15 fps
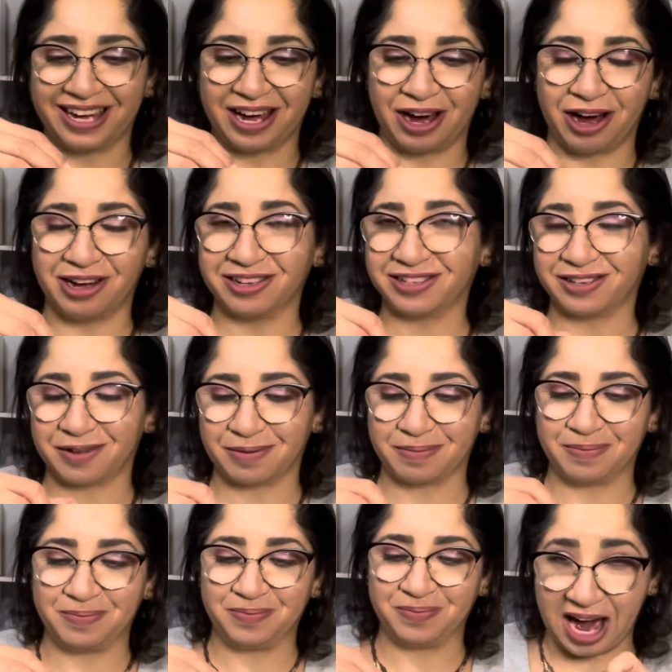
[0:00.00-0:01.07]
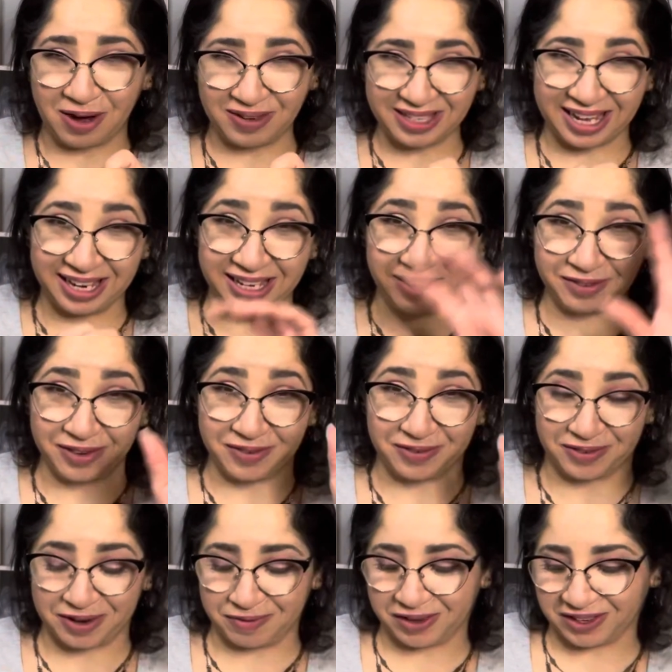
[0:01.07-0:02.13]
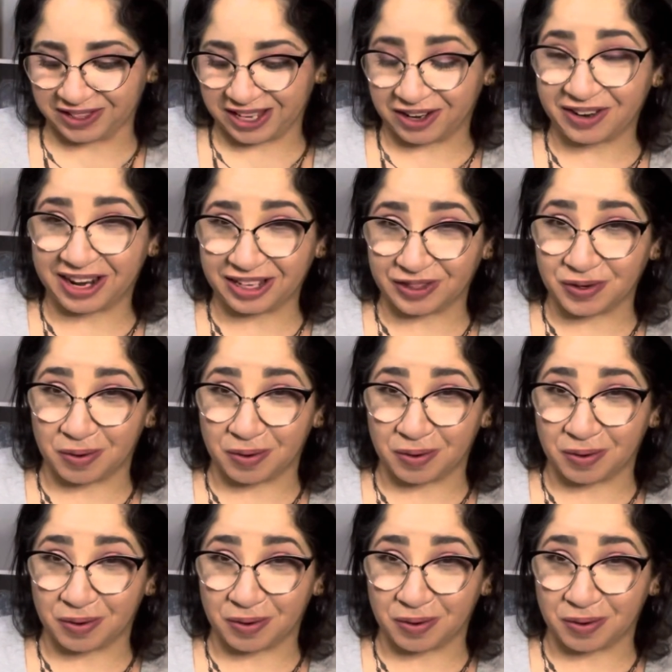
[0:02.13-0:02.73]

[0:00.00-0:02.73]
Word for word: Awesome. I was a little bit afraid because I don't like to